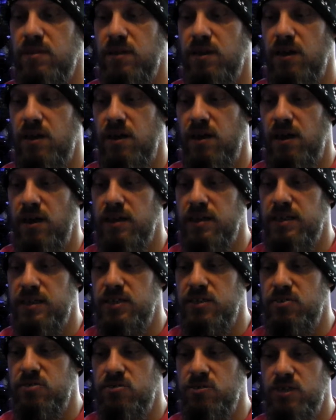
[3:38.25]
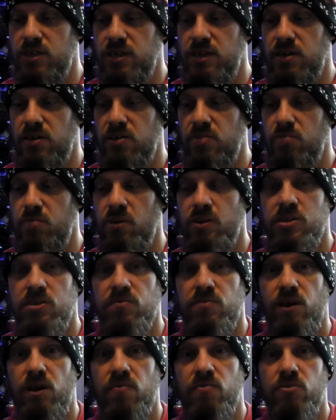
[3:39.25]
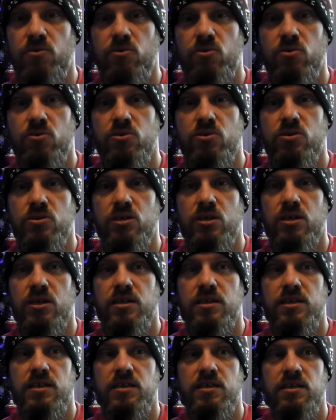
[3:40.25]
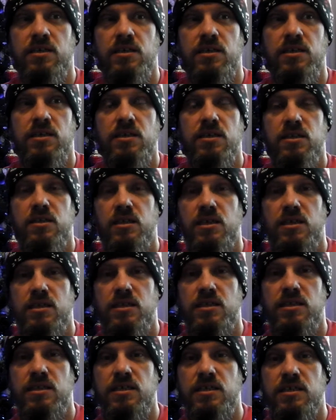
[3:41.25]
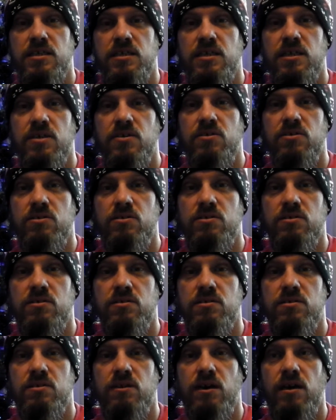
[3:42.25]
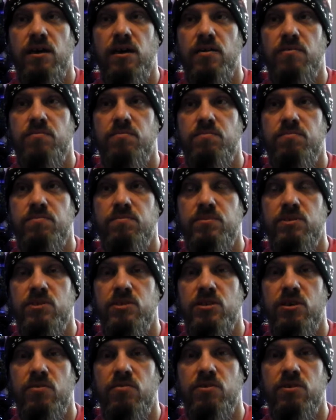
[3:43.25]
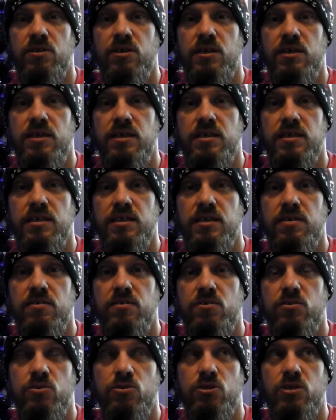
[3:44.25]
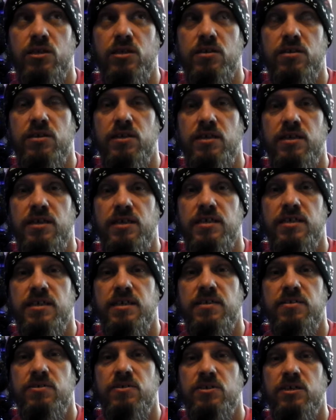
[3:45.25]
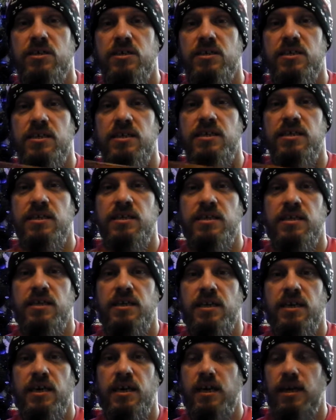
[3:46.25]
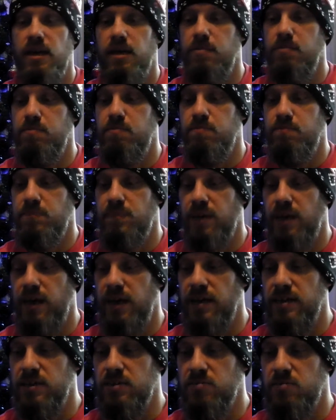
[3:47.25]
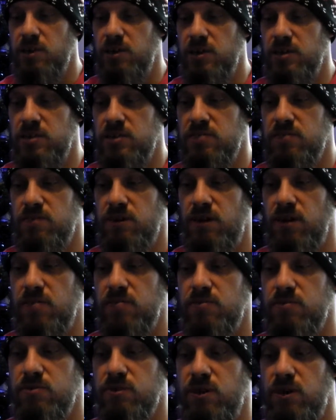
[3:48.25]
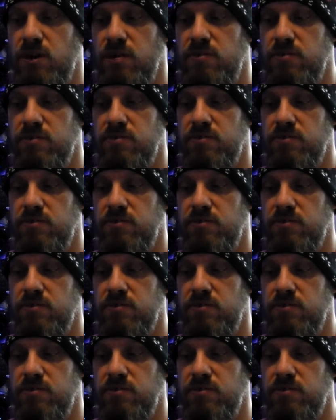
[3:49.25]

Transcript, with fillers: I, I, did use it on my survival course that I did 30 years ago, um, just over 30 years ago, or just under 30 years ago, should I say um, as my survival knife.